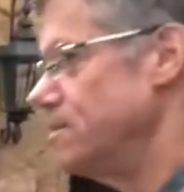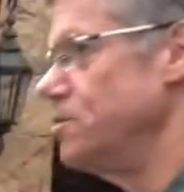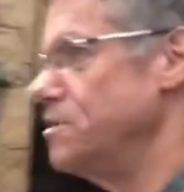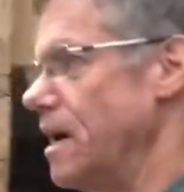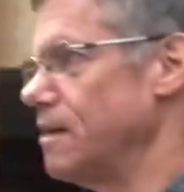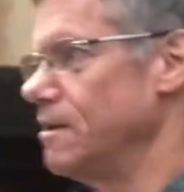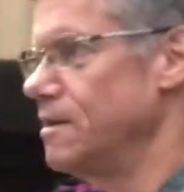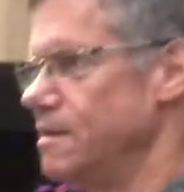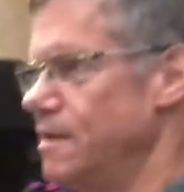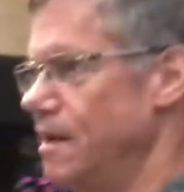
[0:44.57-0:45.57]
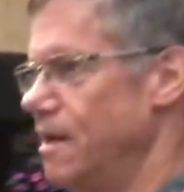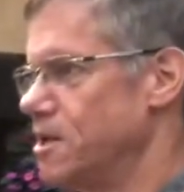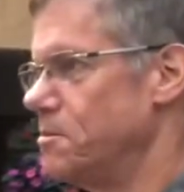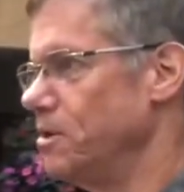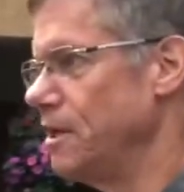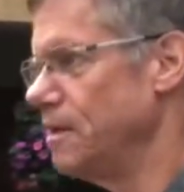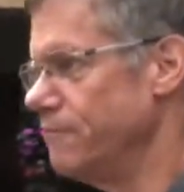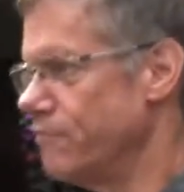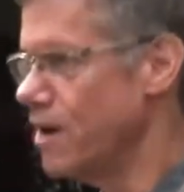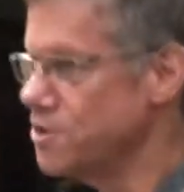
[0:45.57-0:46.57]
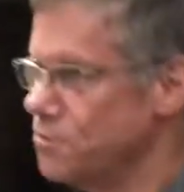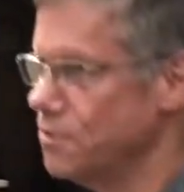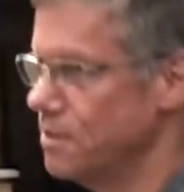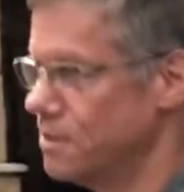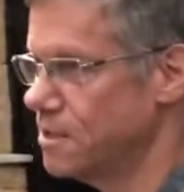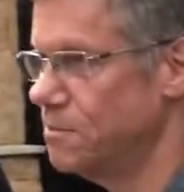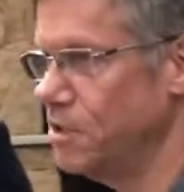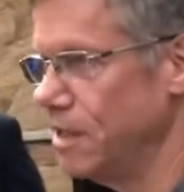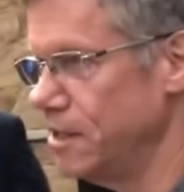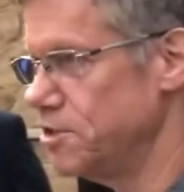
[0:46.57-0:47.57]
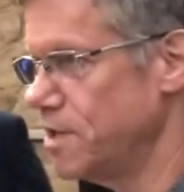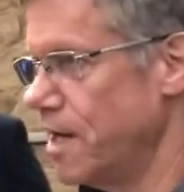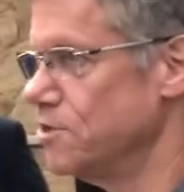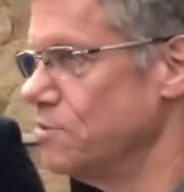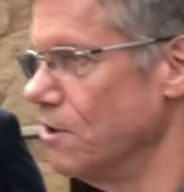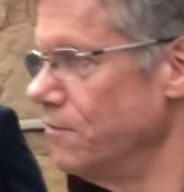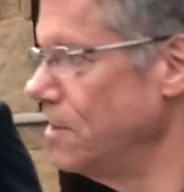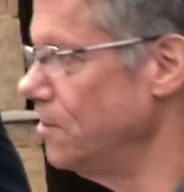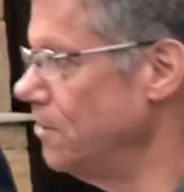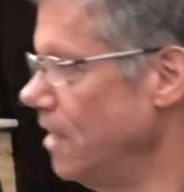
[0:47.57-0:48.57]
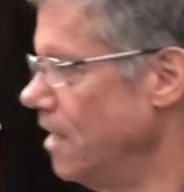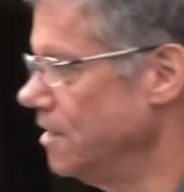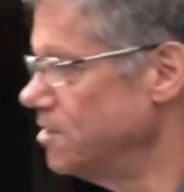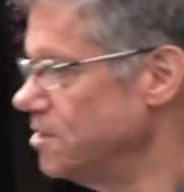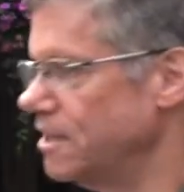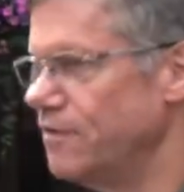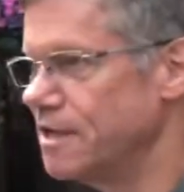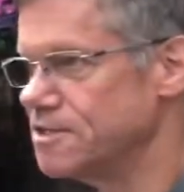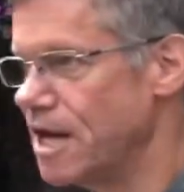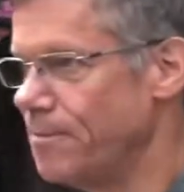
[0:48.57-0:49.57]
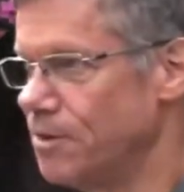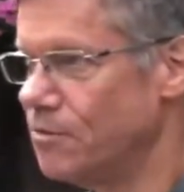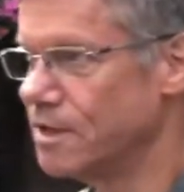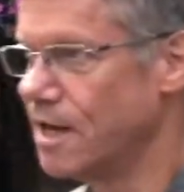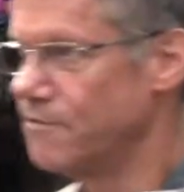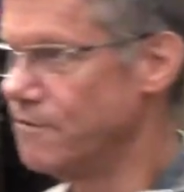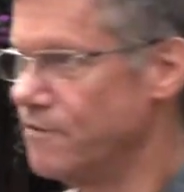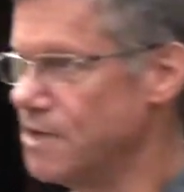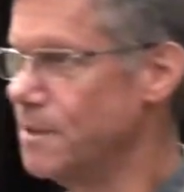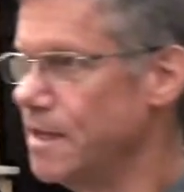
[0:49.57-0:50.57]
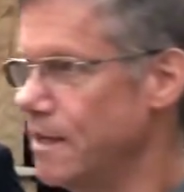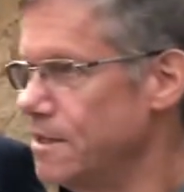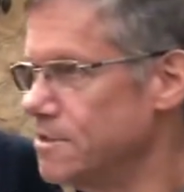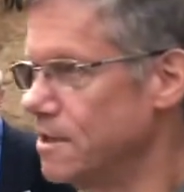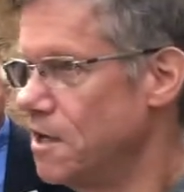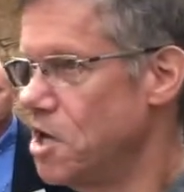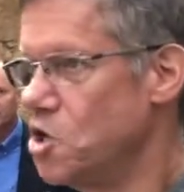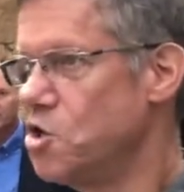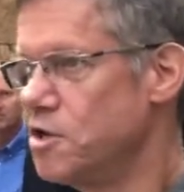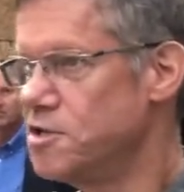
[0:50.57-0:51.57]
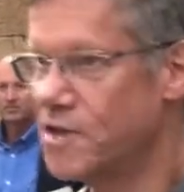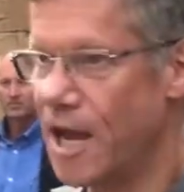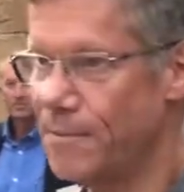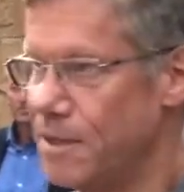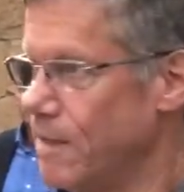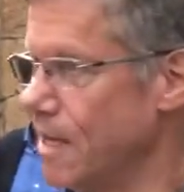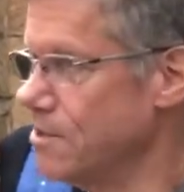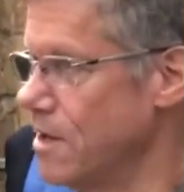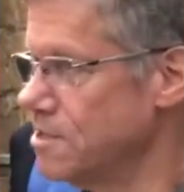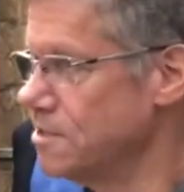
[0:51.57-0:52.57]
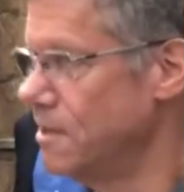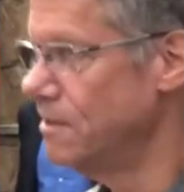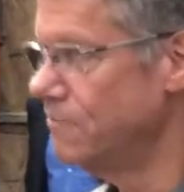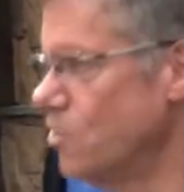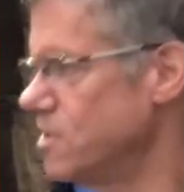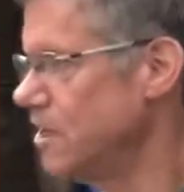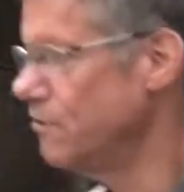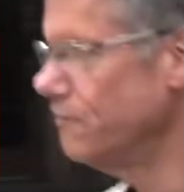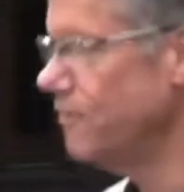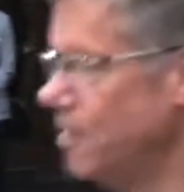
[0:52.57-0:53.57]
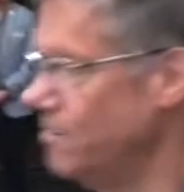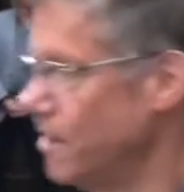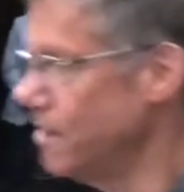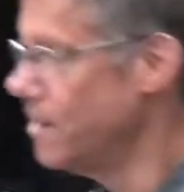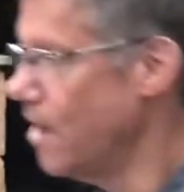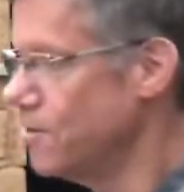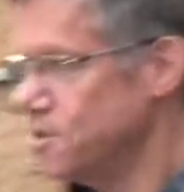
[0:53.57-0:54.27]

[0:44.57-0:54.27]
in a new deck lid, completely fresh, completely changed rear view. Just to give you an example of what kind of investment that is, a hood stamping might cost 14 or 15 million dollars